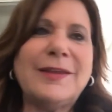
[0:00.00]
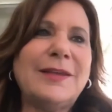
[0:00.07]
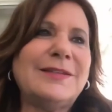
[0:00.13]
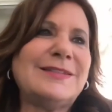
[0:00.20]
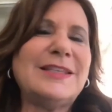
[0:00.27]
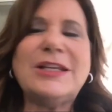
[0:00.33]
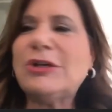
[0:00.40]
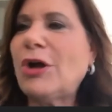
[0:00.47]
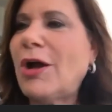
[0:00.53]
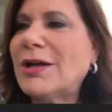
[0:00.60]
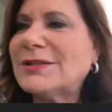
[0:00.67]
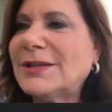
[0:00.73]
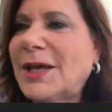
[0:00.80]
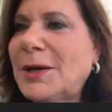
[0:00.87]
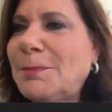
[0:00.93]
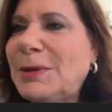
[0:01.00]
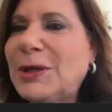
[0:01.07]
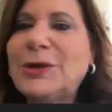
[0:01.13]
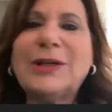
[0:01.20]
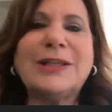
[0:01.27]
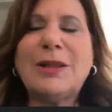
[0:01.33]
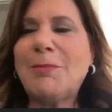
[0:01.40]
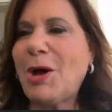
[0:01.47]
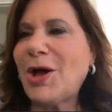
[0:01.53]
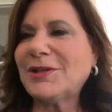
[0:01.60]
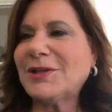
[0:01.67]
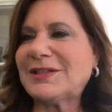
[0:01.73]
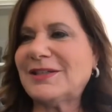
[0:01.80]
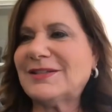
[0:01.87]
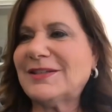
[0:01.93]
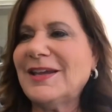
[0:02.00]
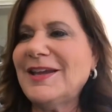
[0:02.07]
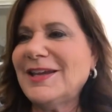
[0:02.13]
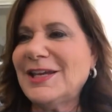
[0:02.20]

The synagogue's not a building. The mosque is,